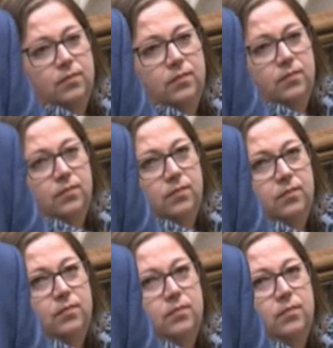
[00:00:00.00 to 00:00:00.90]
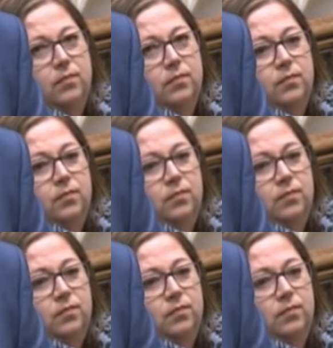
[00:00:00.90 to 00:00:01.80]

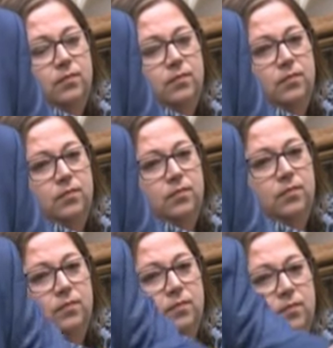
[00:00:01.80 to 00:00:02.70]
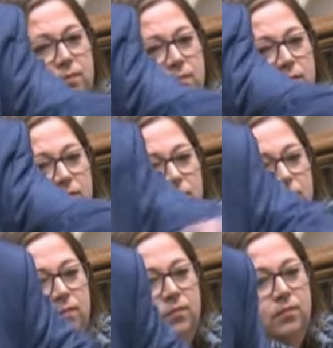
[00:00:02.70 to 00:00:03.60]

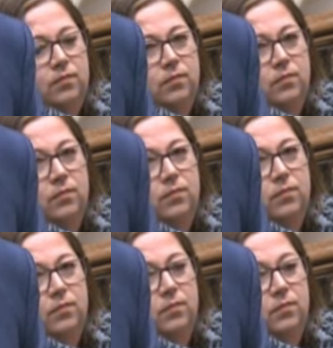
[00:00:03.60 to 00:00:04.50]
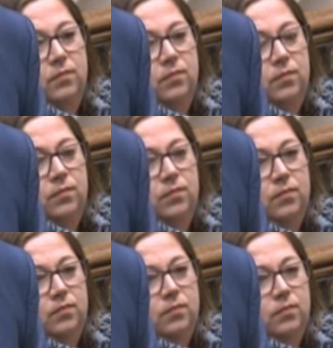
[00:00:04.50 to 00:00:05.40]
[no speech]